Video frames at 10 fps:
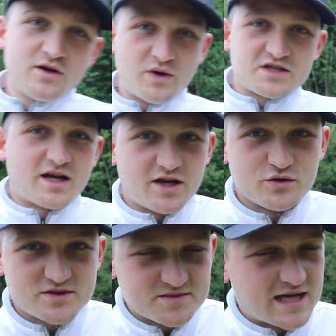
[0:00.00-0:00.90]
which I
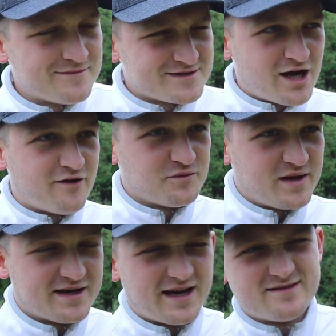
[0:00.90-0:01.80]
know sometimes they are for
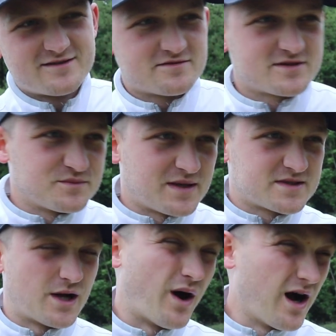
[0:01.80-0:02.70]
me, and I
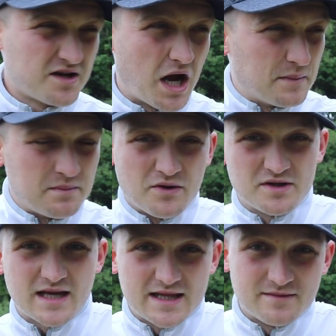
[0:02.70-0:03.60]
sometimes go, oh, I can't be
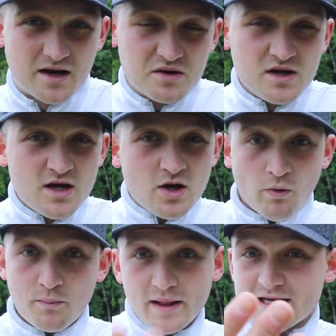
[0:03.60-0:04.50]
bothered getting them out.
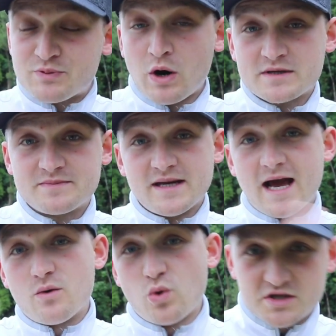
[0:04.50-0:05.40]
But please promise me
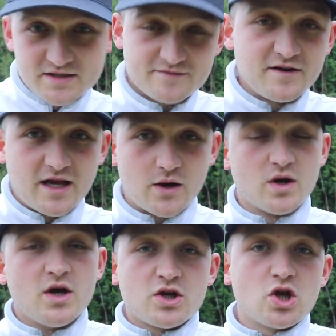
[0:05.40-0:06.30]
now, watching this video,
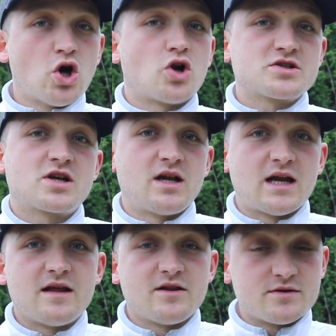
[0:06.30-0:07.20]
you're not just going to
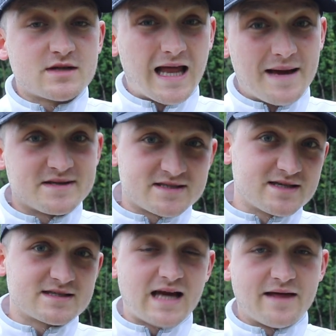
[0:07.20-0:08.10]
let those alignment
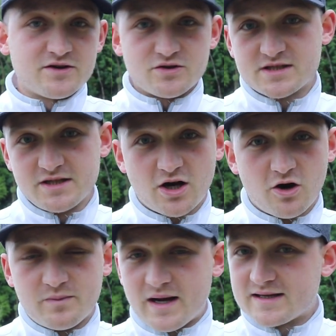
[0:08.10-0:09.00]
sticks gather dust in your
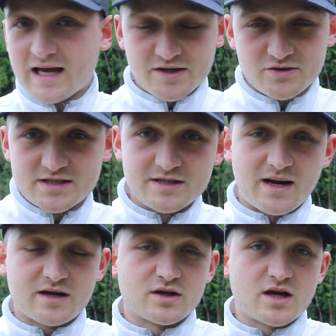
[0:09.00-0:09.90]
golf bag, gather dust in the
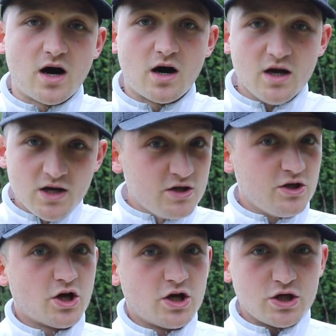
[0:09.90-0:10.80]
back of the car.
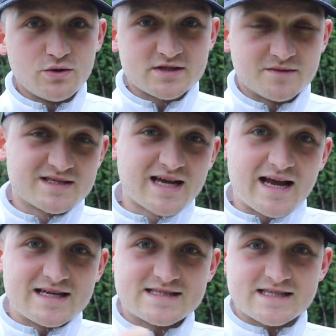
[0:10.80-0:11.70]
You're going to use them to get
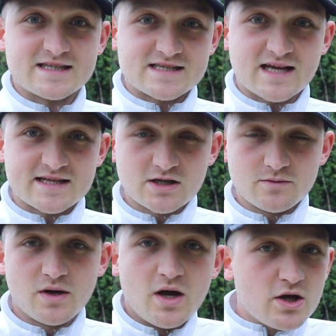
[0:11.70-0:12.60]
a consistent
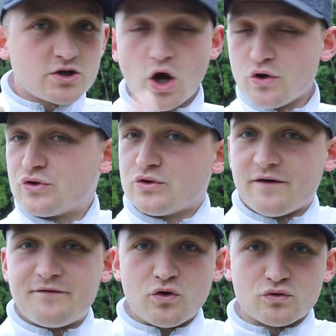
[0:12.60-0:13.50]
setup, go through
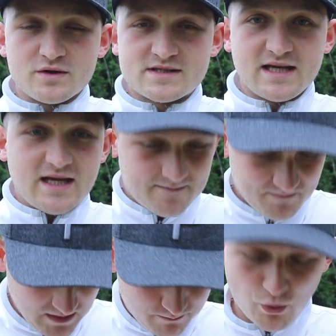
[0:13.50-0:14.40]
that full routine.
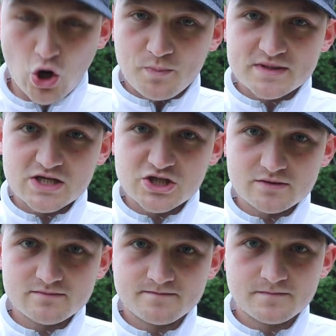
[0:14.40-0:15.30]
Ball position,